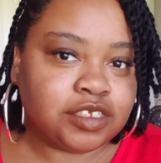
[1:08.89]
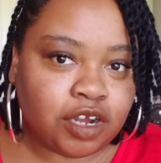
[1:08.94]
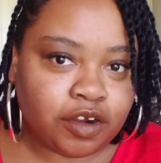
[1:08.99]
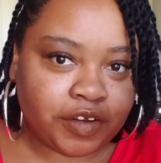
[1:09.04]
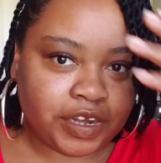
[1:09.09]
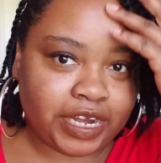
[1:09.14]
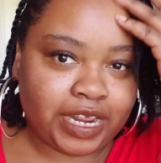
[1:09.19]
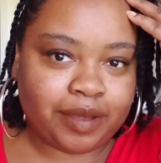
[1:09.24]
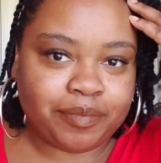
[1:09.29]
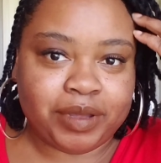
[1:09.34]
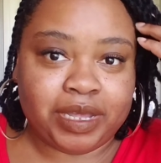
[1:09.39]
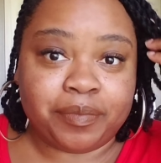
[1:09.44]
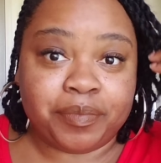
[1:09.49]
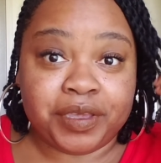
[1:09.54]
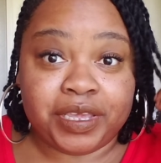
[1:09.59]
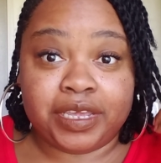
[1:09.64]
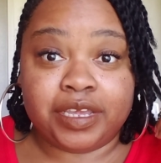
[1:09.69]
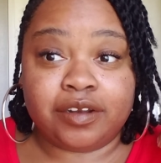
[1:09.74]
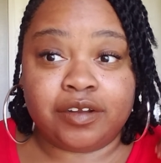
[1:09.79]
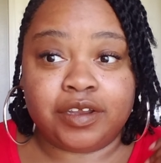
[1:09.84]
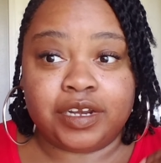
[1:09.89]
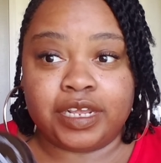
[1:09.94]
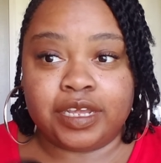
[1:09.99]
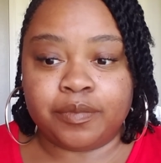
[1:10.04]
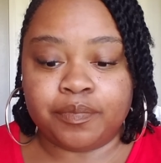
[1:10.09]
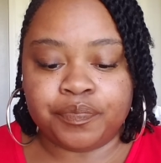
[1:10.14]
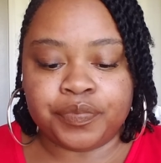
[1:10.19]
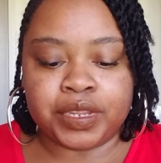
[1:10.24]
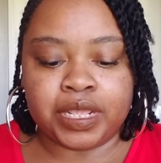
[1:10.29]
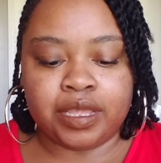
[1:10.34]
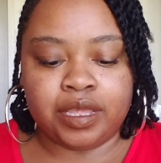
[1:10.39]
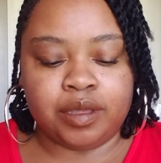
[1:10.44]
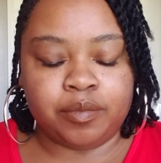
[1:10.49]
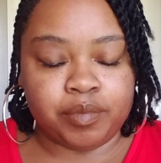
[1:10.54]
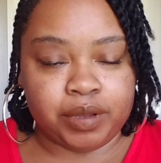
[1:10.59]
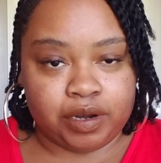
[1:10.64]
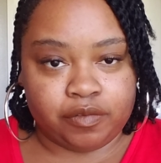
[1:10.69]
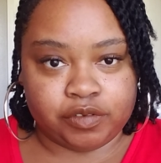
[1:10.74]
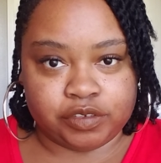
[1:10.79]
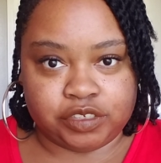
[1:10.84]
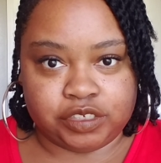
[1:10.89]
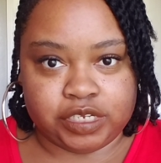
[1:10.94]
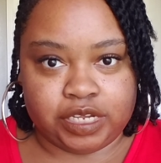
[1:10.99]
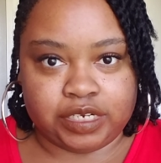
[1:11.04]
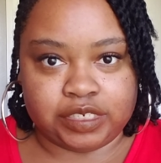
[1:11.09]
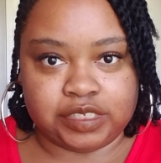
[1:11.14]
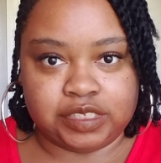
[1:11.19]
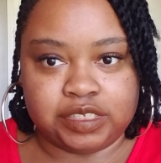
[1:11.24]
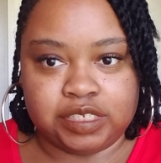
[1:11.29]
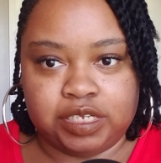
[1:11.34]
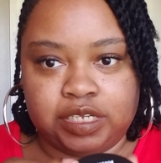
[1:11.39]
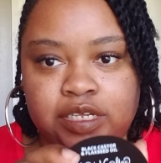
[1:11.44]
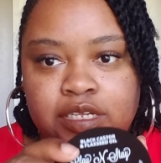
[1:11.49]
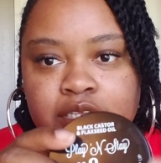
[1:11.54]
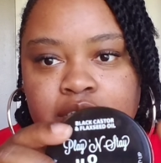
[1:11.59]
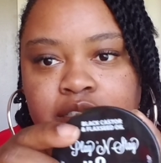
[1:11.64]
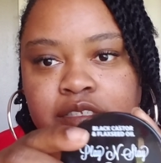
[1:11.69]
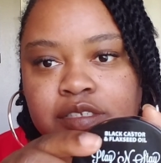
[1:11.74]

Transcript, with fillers: so I already have my pen on it, but I want y'all to see.